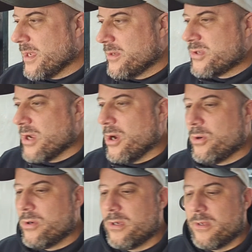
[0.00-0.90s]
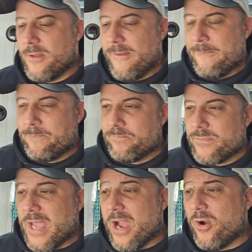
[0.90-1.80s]
So,
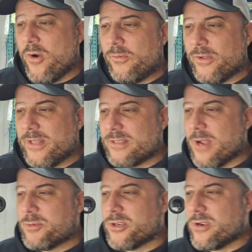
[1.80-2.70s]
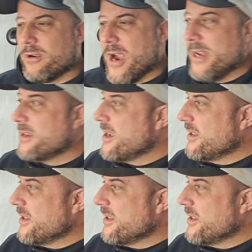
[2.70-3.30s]
yeah, hopefully the temperatures are right.